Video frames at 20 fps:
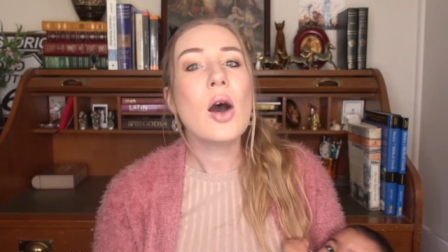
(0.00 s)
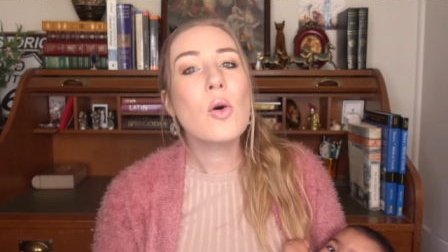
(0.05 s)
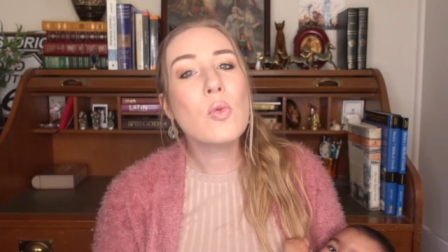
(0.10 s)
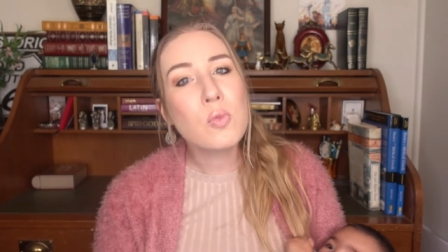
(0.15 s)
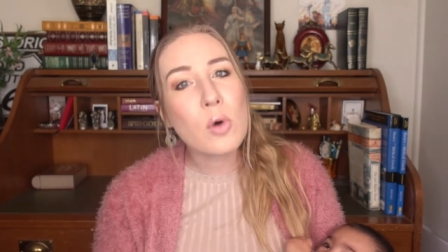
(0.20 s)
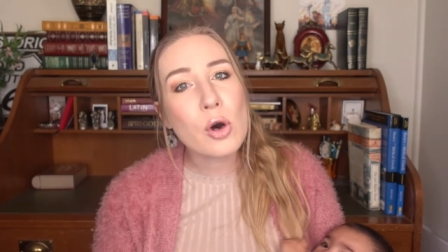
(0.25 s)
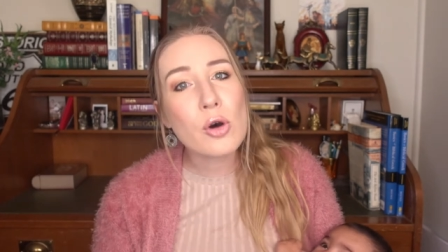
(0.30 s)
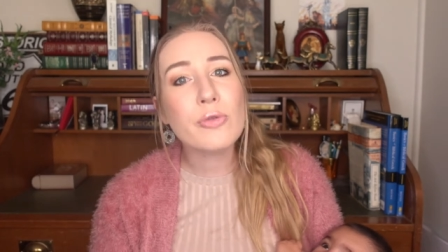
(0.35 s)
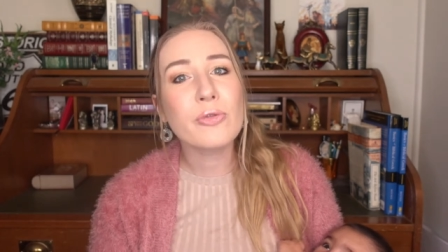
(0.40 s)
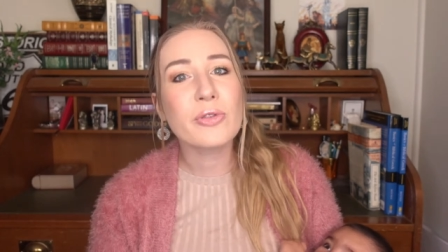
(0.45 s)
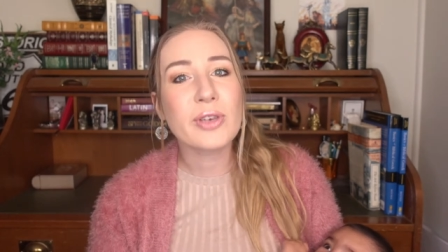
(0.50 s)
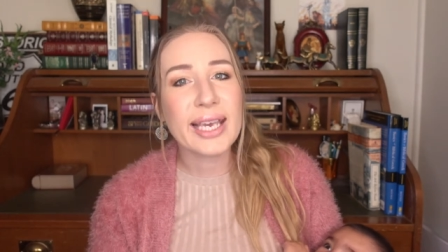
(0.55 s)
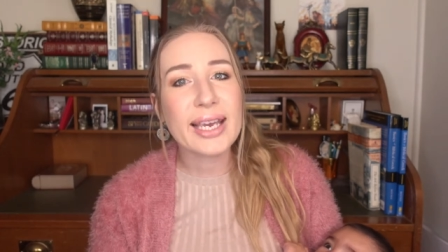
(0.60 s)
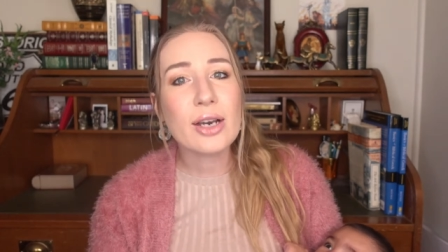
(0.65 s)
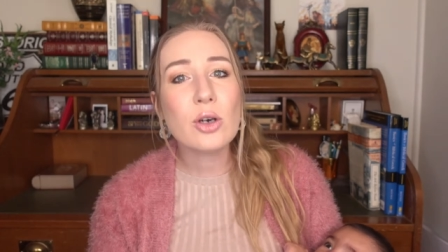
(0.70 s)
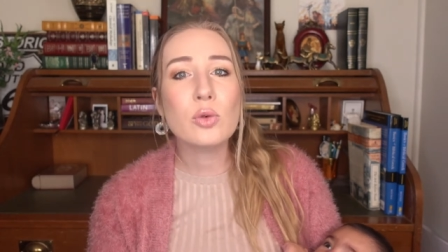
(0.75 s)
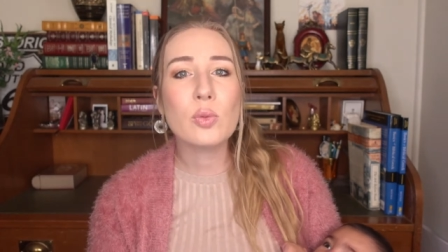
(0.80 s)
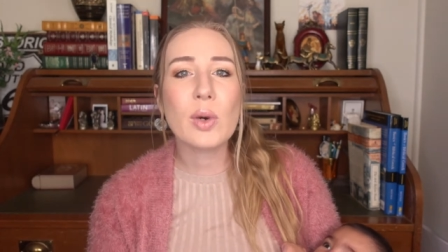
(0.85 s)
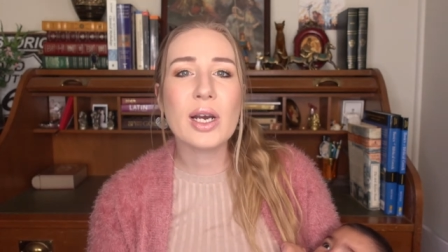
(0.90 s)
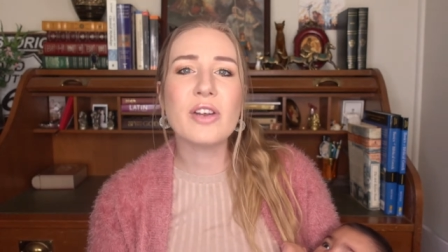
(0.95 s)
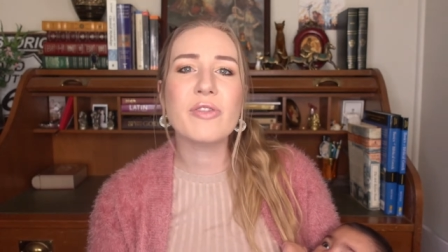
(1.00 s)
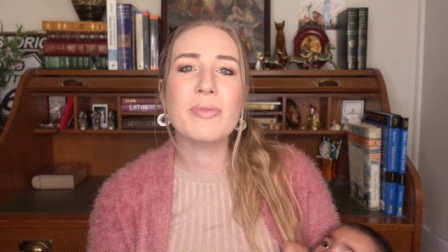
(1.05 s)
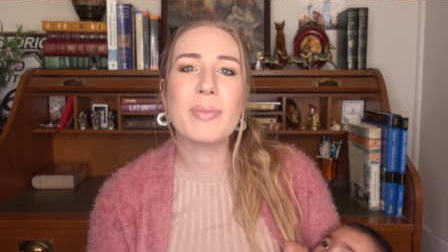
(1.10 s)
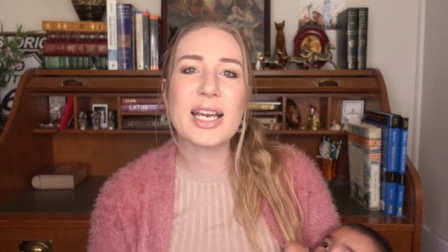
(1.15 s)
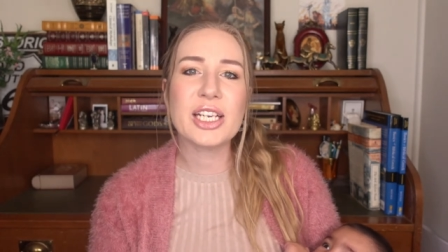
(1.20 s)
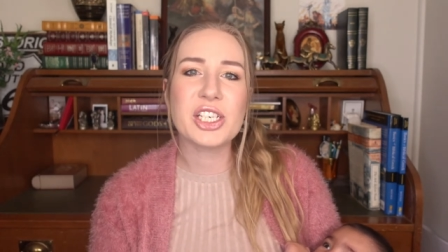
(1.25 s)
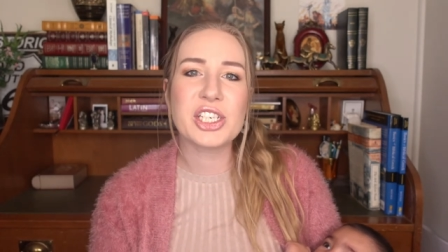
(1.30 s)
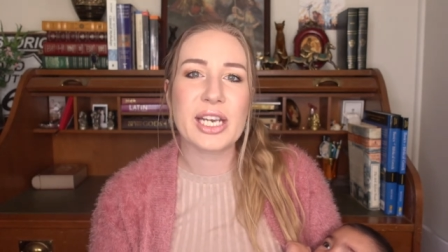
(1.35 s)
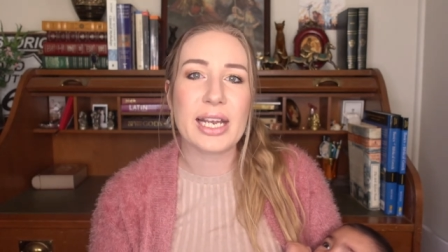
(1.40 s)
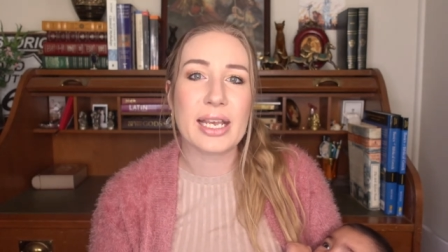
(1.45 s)
a wolf killed one of
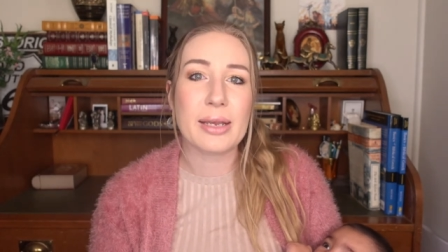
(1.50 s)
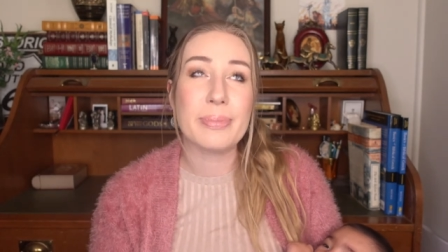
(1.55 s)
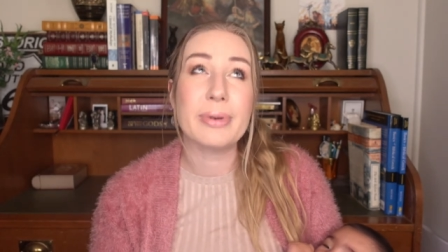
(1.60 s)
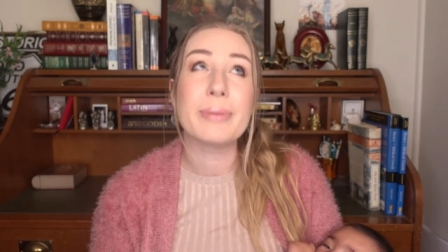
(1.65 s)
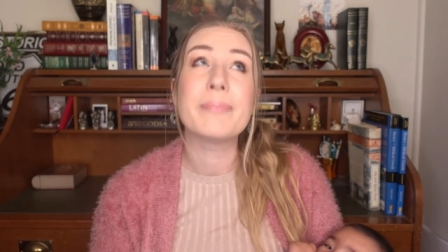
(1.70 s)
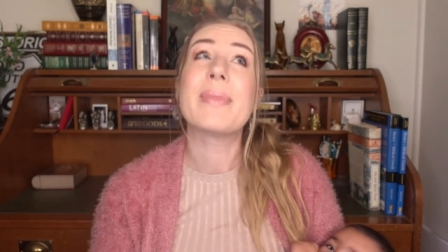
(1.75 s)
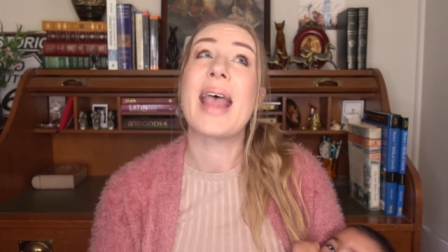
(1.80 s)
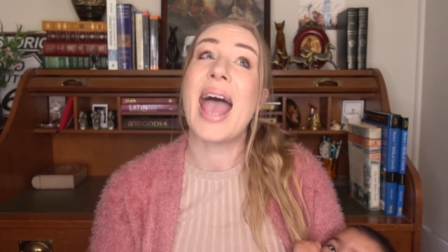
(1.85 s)
my sheep.